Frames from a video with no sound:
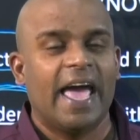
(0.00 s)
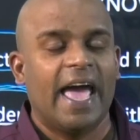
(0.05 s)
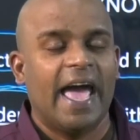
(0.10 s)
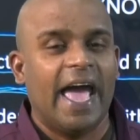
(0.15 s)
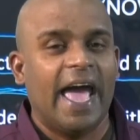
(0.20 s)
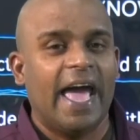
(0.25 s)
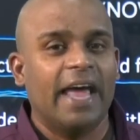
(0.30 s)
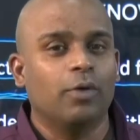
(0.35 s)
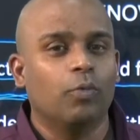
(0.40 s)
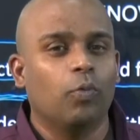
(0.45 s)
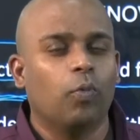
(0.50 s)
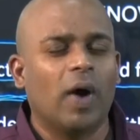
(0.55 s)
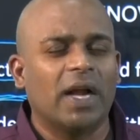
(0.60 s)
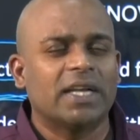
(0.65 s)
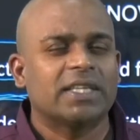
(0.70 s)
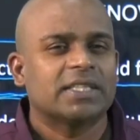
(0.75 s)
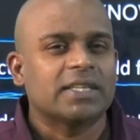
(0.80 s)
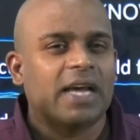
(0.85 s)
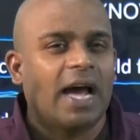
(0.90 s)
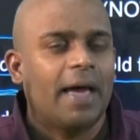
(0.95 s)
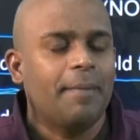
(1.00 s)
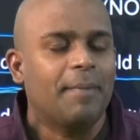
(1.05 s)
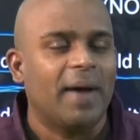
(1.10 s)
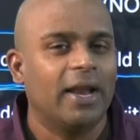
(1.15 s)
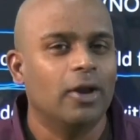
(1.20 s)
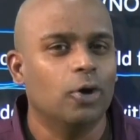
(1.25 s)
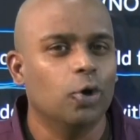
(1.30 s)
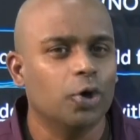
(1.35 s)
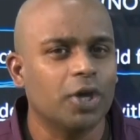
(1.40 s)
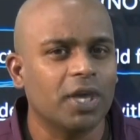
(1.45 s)
And what am I
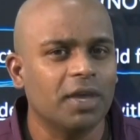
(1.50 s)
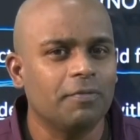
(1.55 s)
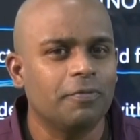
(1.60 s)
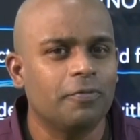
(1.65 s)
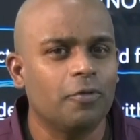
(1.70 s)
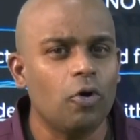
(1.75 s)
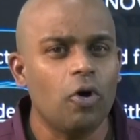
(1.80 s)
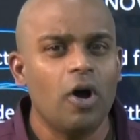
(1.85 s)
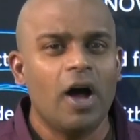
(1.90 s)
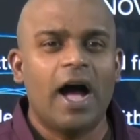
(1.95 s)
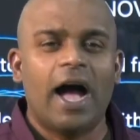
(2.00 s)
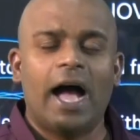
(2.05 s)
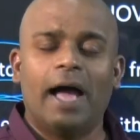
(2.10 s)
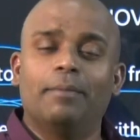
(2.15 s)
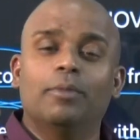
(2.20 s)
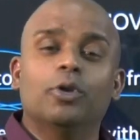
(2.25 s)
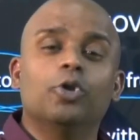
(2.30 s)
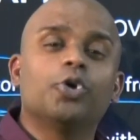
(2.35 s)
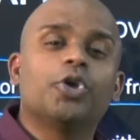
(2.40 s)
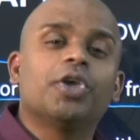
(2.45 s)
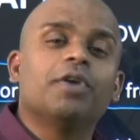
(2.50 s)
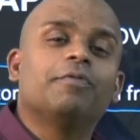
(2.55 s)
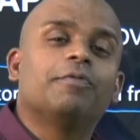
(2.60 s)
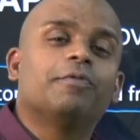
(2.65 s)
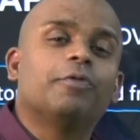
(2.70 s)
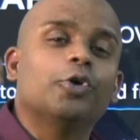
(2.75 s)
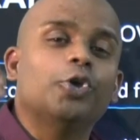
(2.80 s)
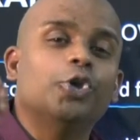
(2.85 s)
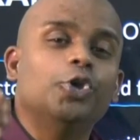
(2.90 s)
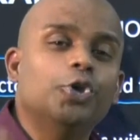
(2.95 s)
looking for? I'm looking
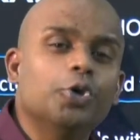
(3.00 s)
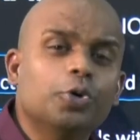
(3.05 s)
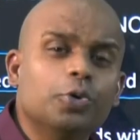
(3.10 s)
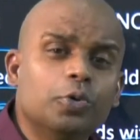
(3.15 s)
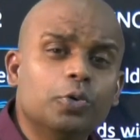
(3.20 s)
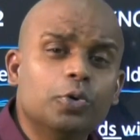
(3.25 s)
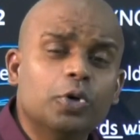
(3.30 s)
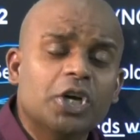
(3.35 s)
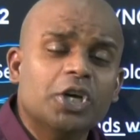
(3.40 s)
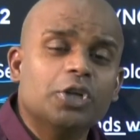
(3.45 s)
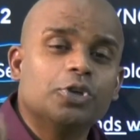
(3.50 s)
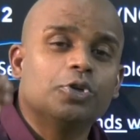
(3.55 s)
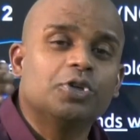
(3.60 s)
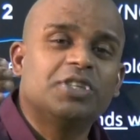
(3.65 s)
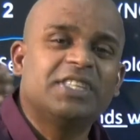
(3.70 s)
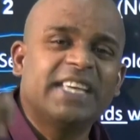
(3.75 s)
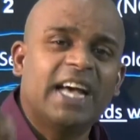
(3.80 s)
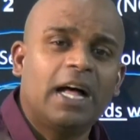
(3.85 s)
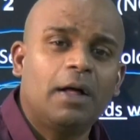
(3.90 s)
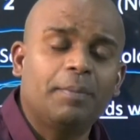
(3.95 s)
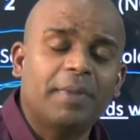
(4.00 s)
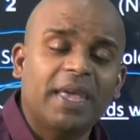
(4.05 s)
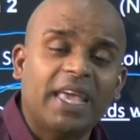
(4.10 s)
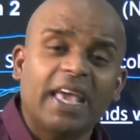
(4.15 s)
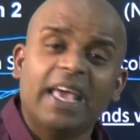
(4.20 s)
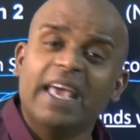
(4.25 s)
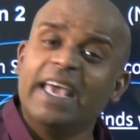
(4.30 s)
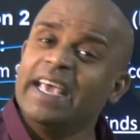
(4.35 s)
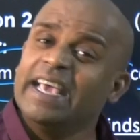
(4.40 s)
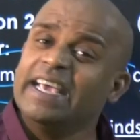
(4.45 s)
for you to tell me,
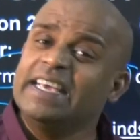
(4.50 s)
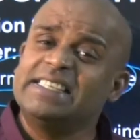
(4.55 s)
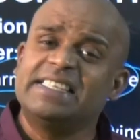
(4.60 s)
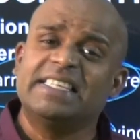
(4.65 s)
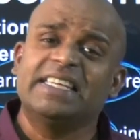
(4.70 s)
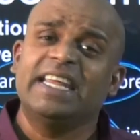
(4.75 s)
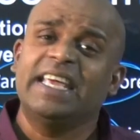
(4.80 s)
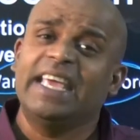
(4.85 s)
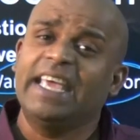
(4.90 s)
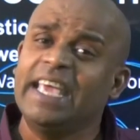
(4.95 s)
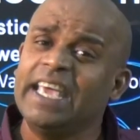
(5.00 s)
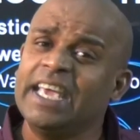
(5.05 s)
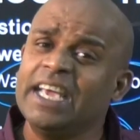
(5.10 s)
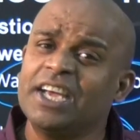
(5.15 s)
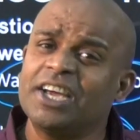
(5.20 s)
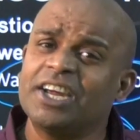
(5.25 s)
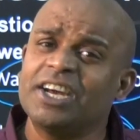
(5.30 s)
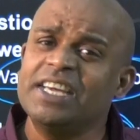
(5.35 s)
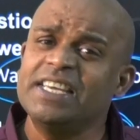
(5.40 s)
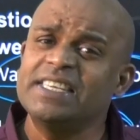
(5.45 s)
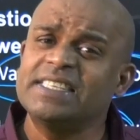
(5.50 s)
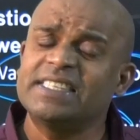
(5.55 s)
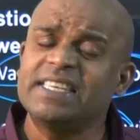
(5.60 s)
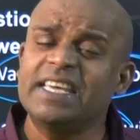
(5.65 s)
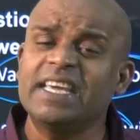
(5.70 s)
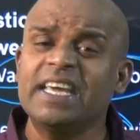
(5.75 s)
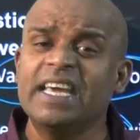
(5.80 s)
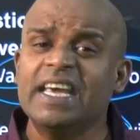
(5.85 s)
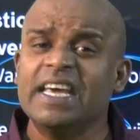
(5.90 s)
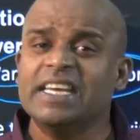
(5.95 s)
is it
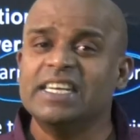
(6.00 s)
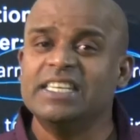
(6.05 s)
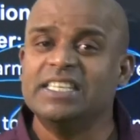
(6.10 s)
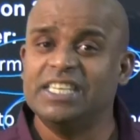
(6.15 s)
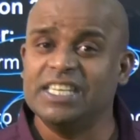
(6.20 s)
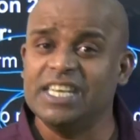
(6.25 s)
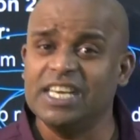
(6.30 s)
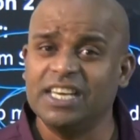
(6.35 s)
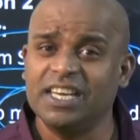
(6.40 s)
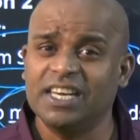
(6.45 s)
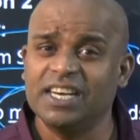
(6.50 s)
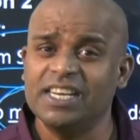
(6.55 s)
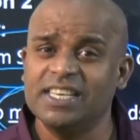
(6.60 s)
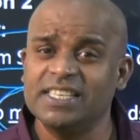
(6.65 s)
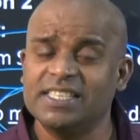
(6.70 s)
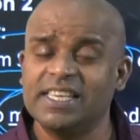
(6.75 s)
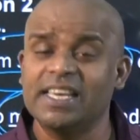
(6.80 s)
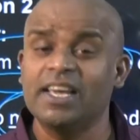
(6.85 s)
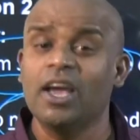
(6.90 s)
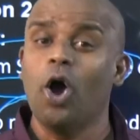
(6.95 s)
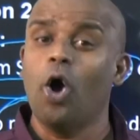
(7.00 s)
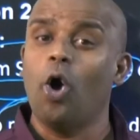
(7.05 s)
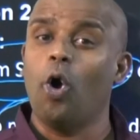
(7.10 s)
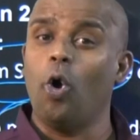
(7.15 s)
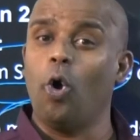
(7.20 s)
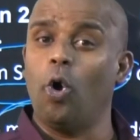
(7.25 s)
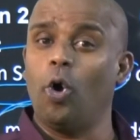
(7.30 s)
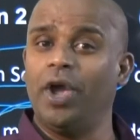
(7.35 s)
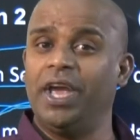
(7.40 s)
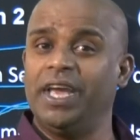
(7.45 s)
increasing, decreasing,
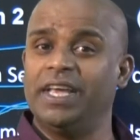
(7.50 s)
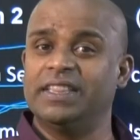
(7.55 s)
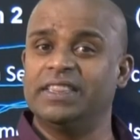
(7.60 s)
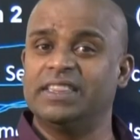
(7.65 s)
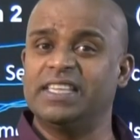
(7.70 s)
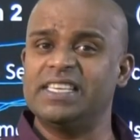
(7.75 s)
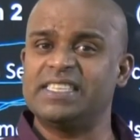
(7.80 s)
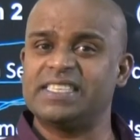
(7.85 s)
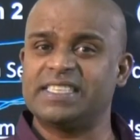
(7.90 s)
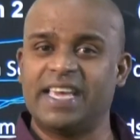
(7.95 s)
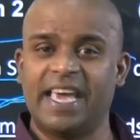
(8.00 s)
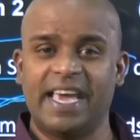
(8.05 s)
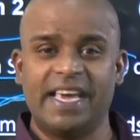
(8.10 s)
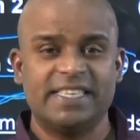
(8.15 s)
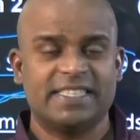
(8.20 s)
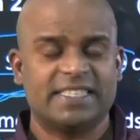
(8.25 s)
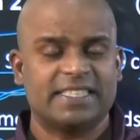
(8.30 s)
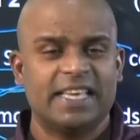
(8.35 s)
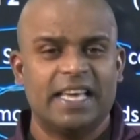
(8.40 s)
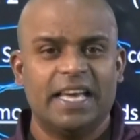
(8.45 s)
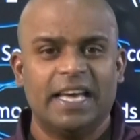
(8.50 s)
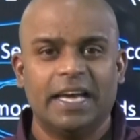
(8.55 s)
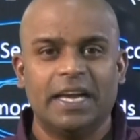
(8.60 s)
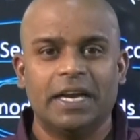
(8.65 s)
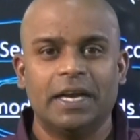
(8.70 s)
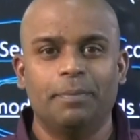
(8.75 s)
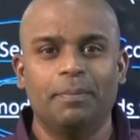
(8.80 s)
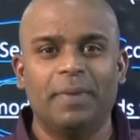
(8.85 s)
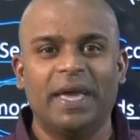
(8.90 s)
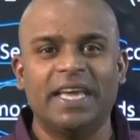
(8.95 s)
or in this case,
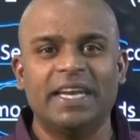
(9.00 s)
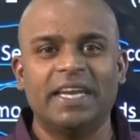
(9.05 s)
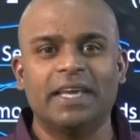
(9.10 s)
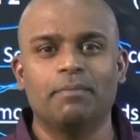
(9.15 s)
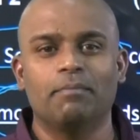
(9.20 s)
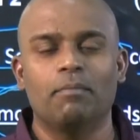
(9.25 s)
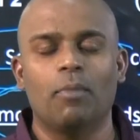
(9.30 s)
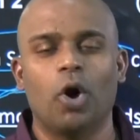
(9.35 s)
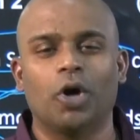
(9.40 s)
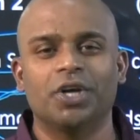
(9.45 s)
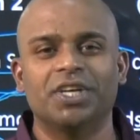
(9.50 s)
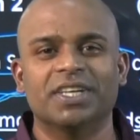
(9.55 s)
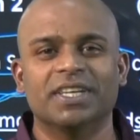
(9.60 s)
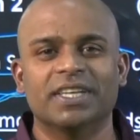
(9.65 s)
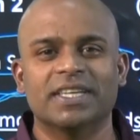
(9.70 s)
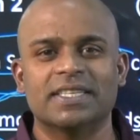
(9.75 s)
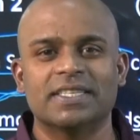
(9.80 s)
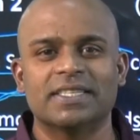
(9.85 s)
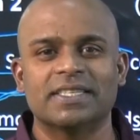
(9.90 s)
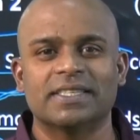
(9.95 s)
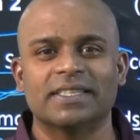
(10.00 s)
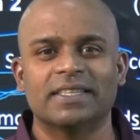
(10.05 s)
remaining moderate?